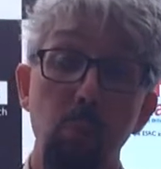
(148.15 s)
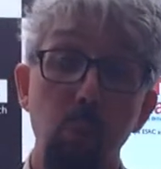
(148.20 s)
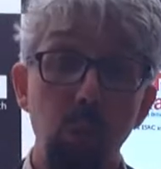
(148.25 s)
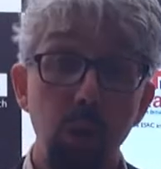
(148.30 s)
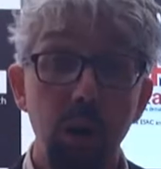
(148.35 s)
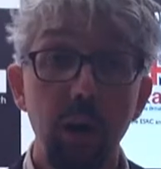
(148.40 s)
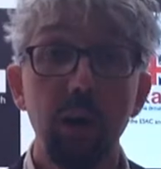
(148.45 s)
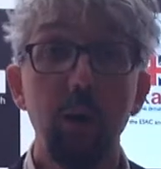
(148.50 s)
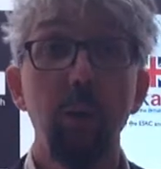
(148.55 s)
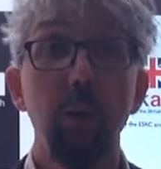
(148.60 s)

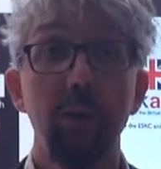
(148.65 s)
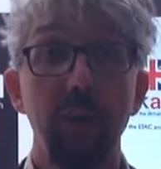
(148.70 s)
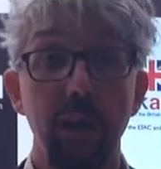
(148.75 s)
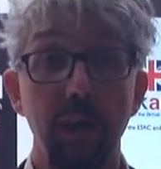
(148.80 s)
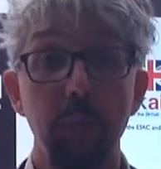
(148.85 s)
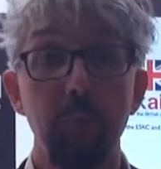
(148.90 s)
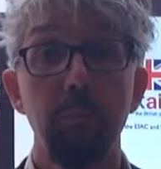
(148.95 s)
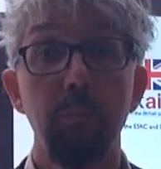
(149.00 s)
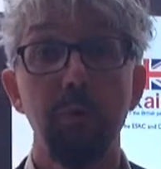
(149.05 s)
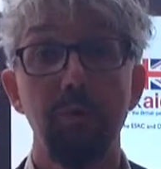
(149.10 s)
work with
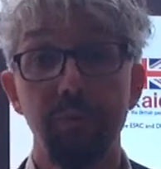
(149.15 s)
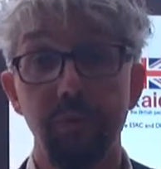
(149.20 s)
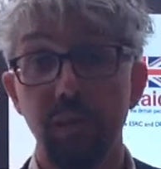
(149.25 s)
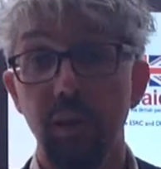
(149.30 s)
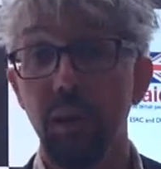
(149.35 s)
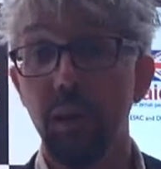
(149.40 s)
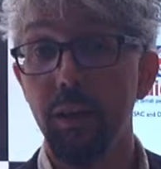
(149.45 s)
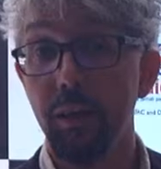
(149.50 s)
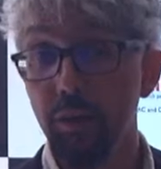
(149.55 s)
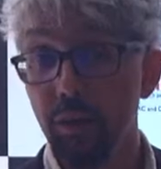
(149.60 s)
them to
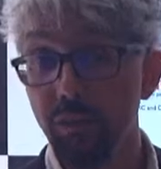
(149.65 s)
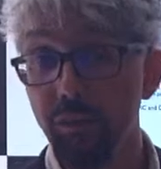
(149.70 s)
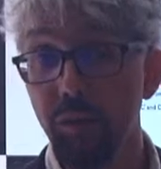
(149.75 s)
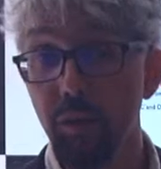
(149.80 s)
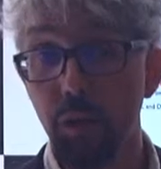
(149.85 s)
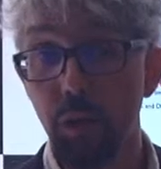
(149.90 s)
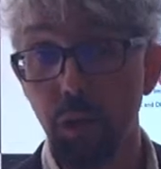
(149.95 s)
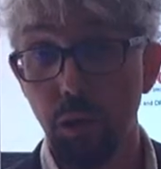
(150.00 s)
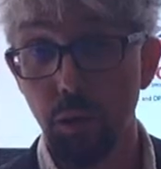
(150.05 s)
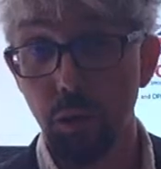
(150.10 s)
find
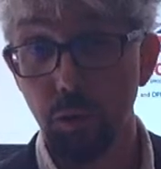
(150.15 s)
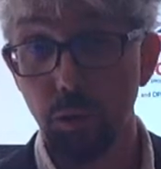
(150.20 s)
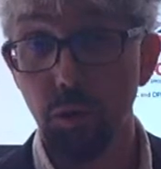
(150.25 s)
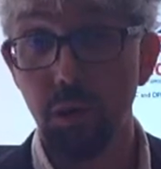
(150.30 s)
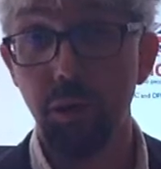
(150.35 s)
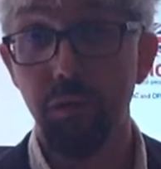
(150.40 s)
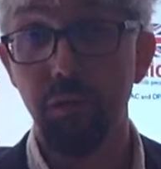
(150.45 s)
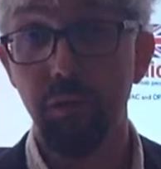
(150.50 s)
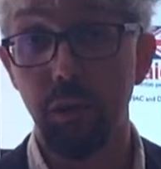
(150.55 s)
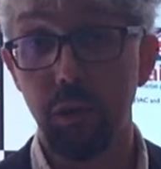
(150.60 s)
different
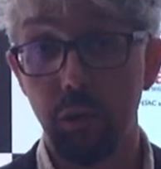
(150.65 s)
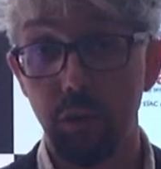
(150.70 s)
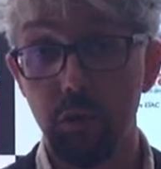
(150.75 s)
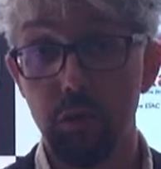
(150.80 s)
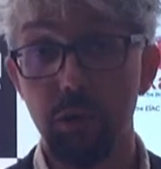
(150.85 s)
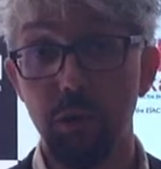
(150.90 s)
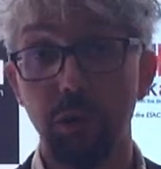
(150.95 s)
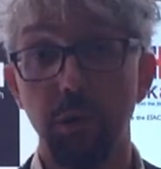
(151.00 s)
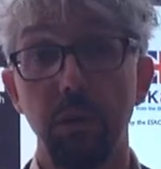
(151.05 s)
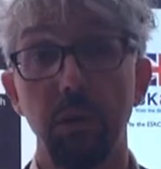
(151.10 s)
sorts of
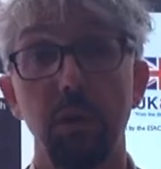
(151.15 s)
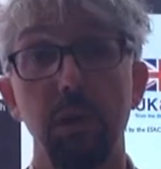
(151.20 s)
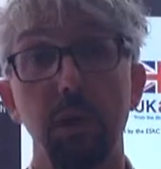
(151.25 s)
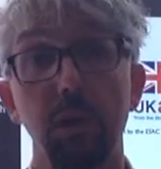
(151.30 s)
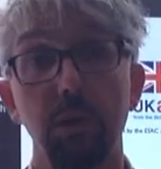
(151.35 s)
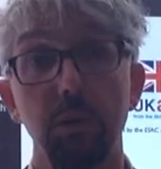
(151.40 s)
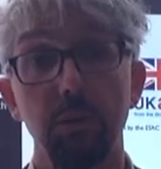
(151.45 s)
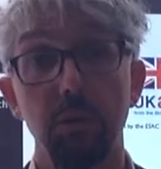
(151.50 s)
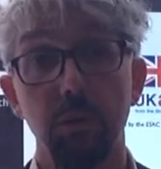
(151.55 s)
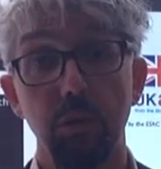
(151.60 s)

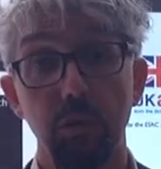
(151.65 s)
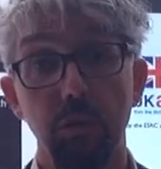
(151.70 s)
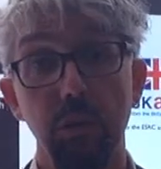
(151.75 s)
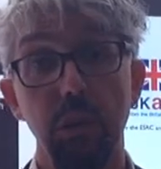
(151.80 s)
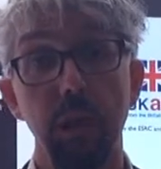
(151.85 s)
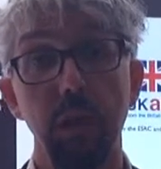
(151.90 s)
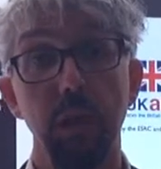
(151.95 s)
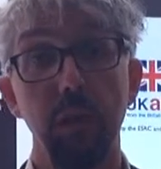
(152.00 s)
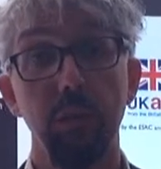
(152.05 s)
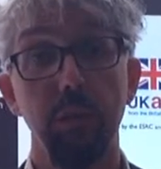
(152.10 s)
solutions to
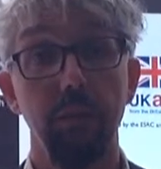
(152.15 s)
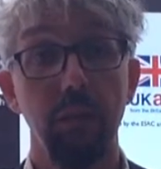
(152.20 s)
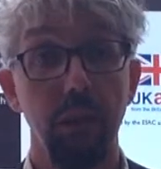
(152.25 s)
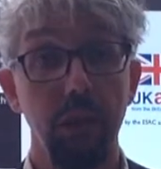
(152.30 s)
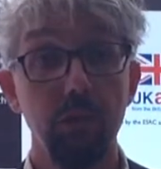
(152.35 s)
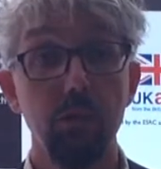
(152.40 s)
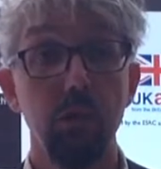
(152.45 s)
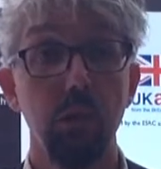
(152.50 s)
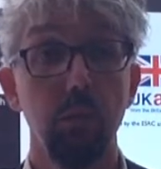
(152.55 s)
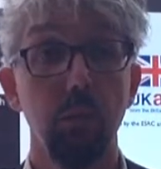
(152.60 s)
the
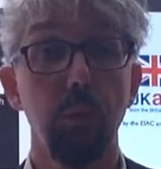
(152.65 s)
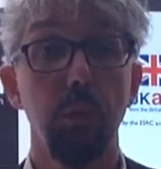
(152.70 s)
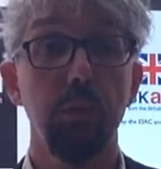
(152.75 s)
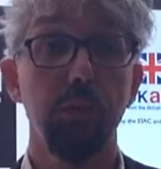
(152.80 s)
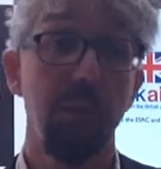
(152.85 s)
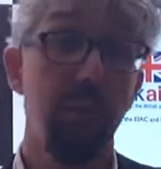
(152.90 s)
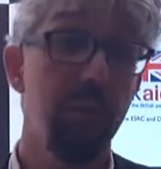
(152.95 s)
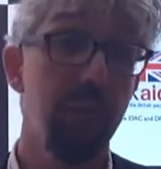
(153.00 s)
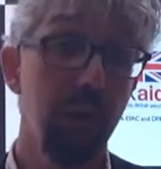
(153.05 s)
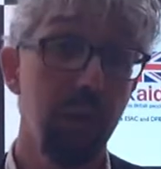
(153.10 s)
issues
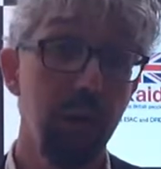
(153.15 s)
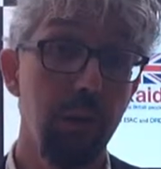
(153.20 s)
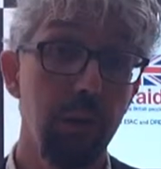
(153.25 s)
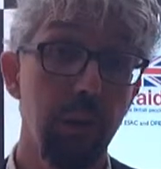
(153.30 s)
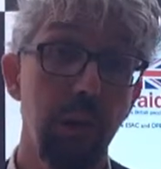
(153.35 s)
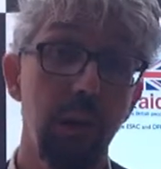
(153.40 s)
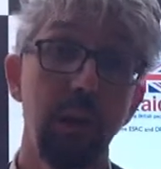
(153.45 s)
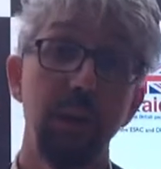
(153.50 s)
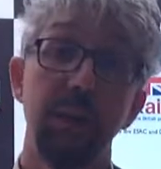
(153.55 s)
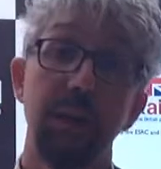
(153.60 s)
which they're
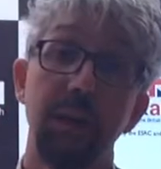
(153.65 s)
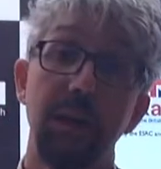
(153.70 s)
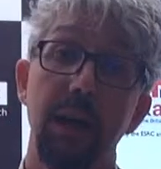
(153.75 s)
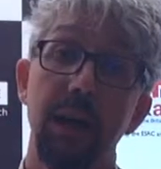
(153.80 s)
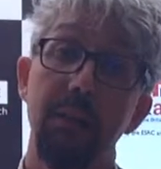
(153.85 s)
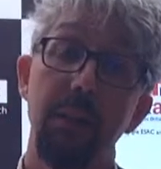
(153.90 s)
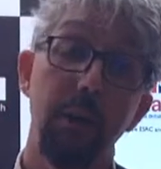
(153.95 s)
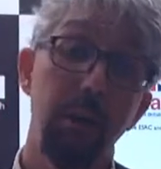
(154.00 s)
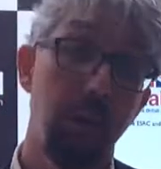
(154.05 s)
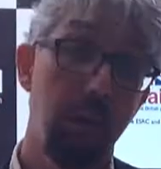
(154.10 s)
facing.
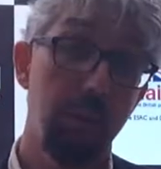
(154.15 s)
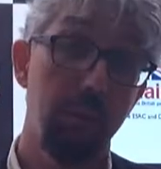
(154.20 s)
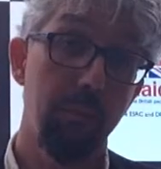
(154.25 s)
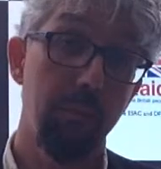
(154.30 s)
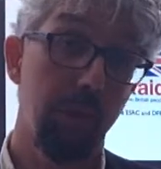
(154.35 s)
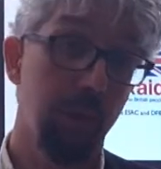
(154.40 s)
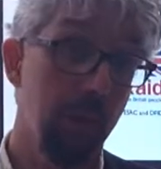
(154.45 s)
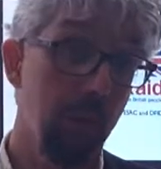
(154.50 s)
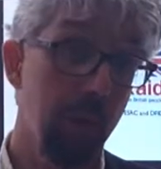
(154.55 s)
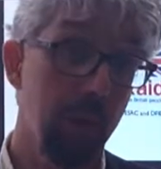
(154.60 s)
And this is
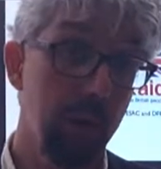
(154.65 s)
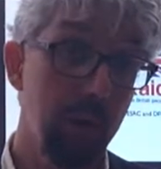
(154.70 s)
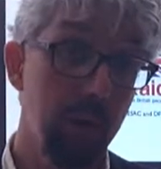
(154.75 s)
something that we're